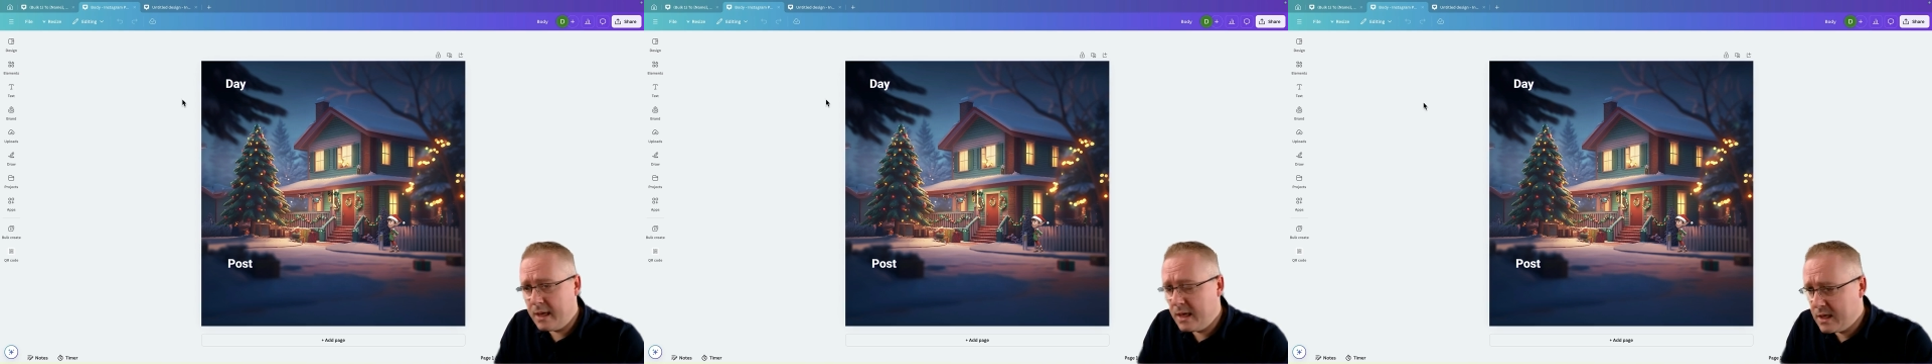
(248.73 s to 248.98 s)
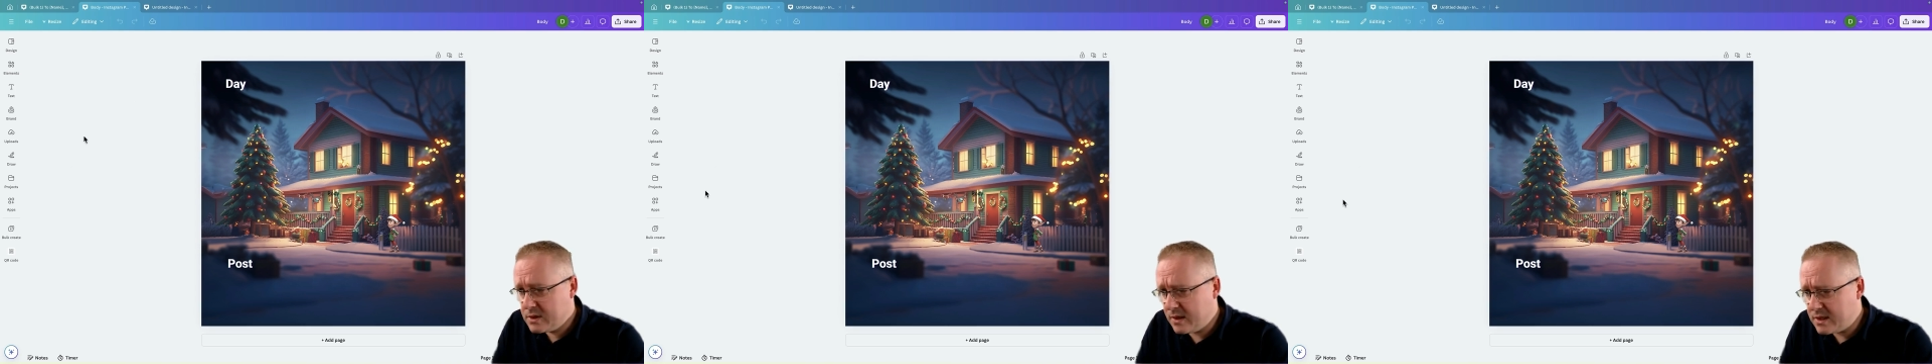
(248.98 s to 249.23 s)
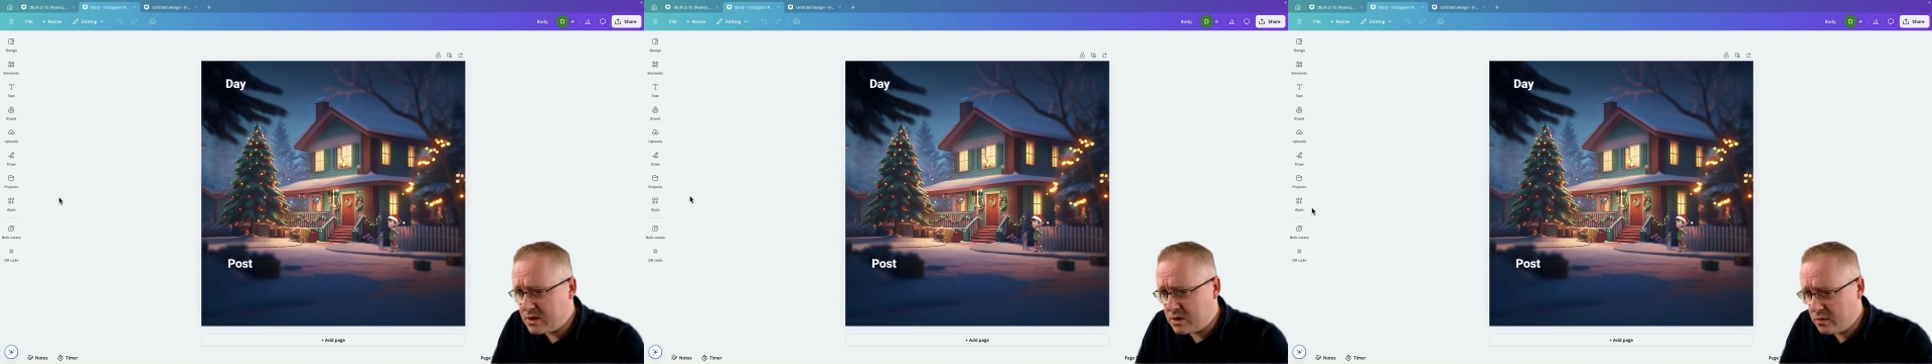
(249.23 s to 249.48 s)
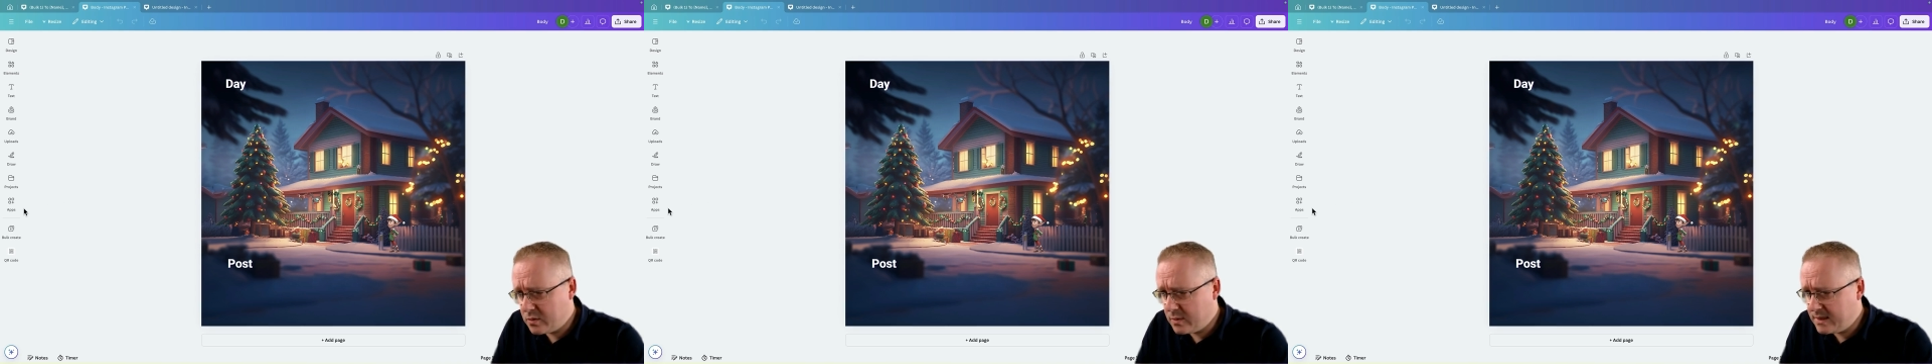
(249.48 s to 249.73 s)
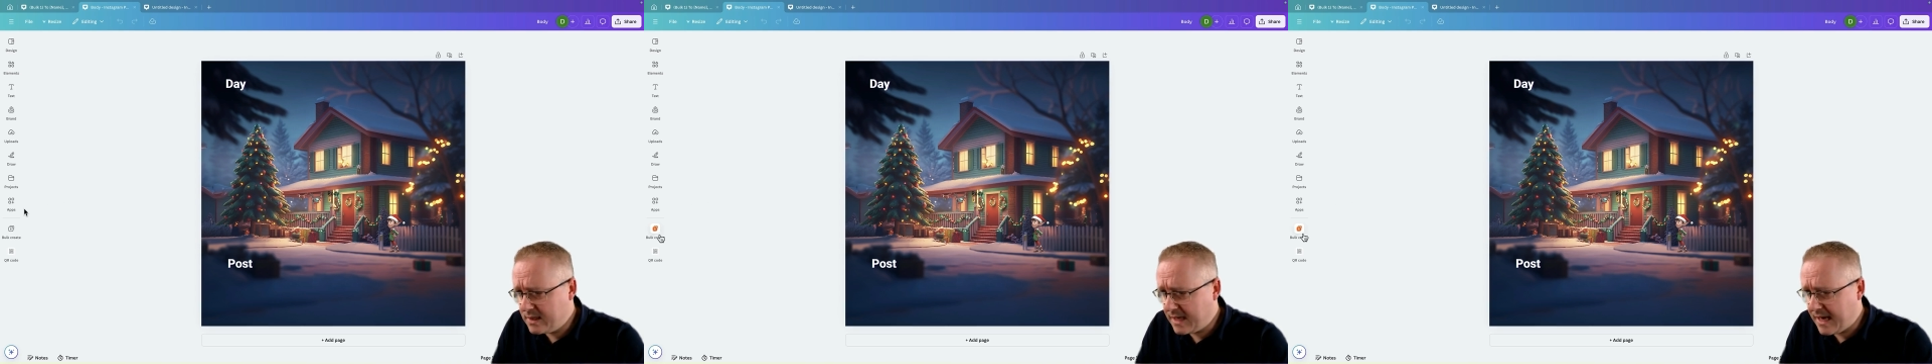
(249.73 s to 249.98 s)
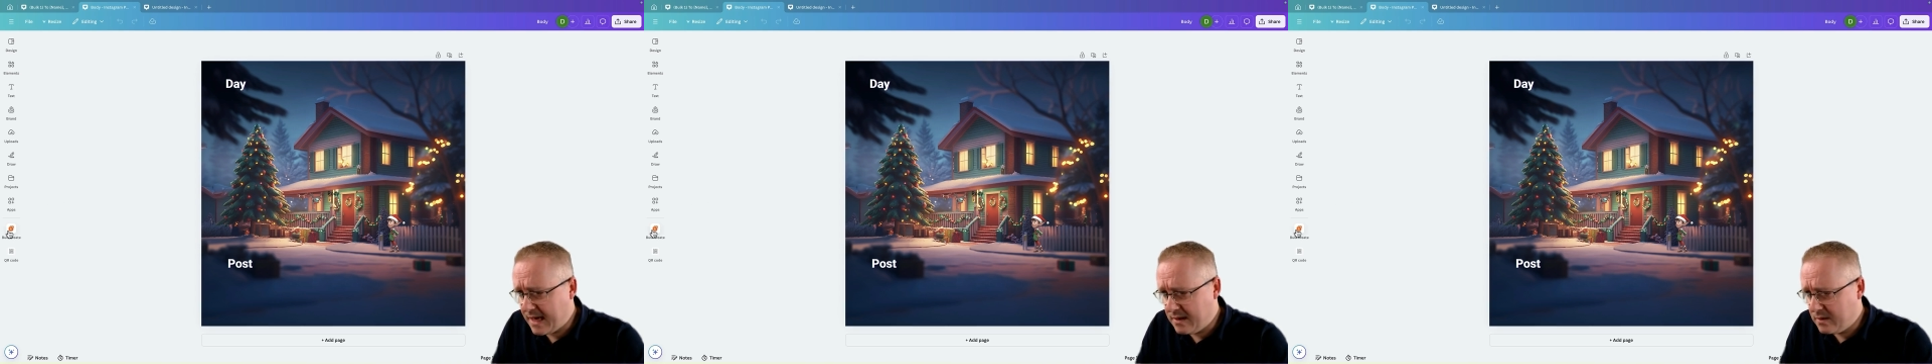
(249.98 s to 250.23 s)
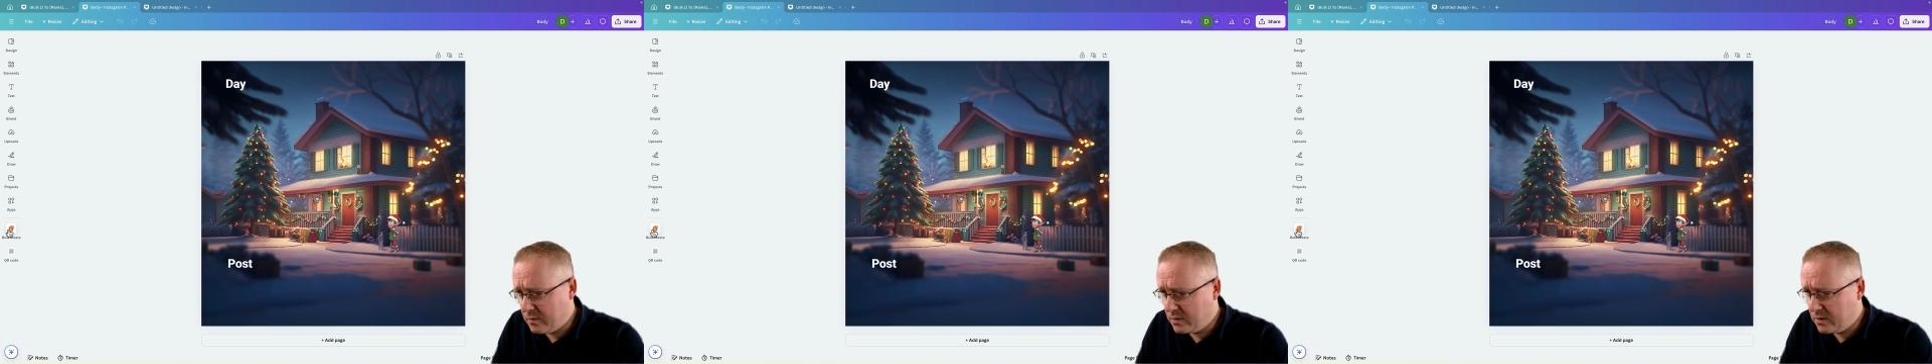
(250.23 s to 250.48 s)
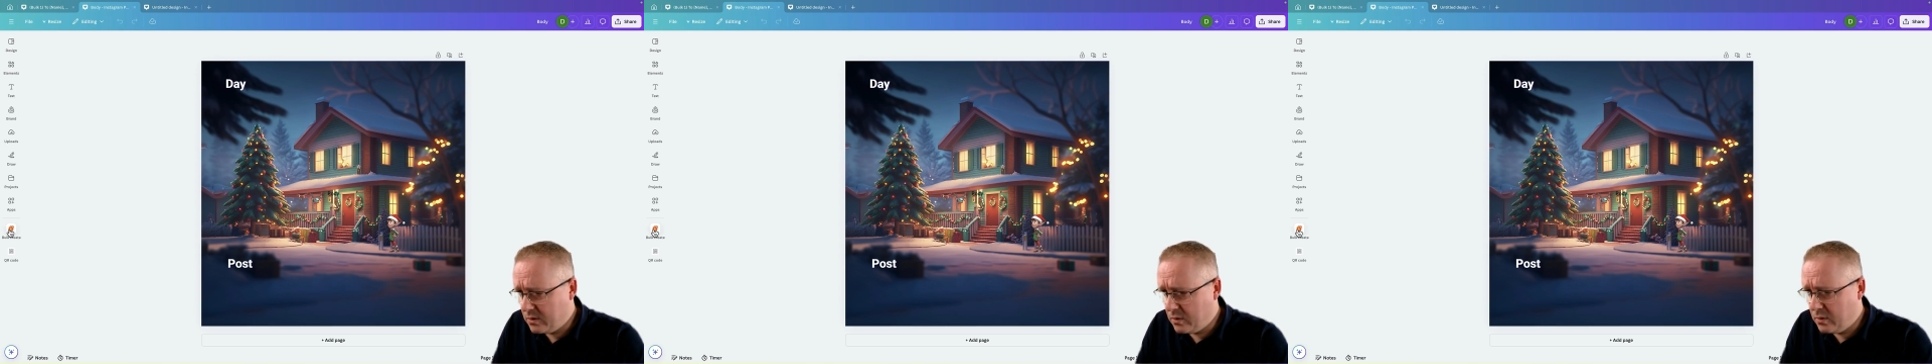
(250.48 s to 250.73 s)
So let's just do what we did again, and we'll
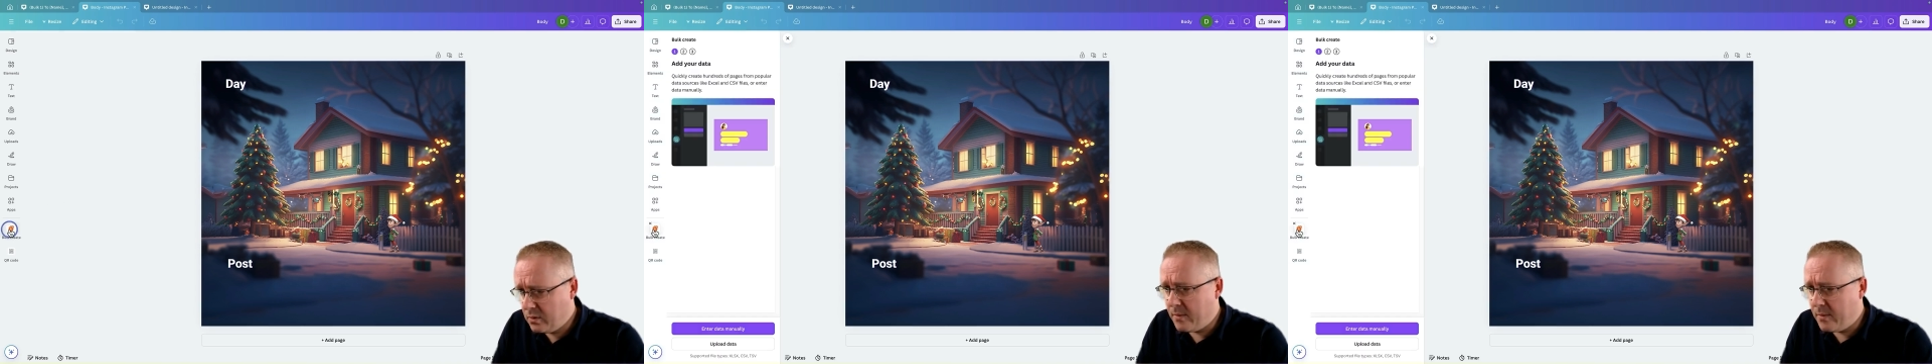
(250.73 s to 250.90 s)
do